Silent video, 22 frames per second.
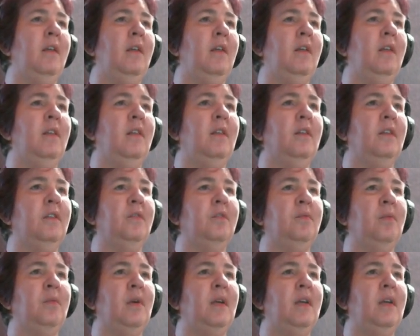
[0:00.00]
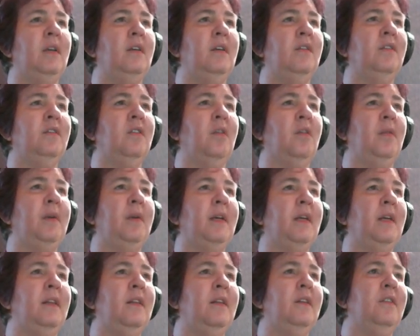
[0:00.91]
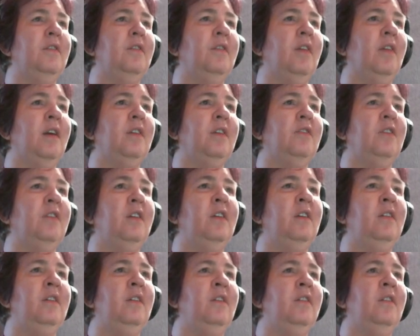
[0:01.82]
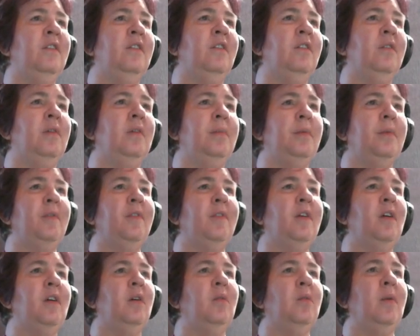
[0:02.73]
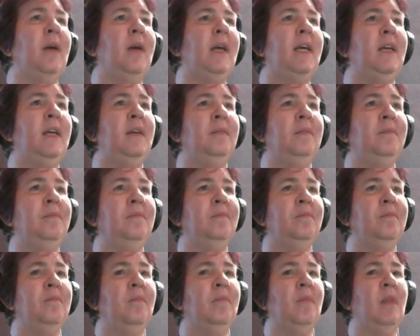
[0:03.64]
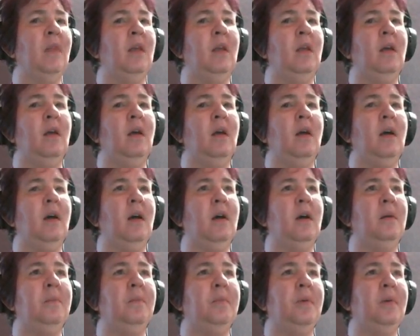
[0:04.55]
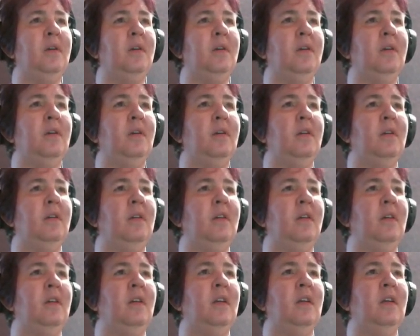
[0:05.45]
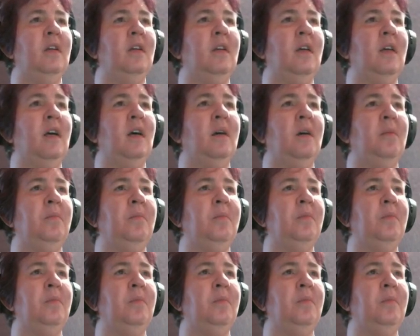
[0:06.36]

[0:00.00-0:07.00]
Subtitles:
This one is going in this direction, so we move it away, up, up,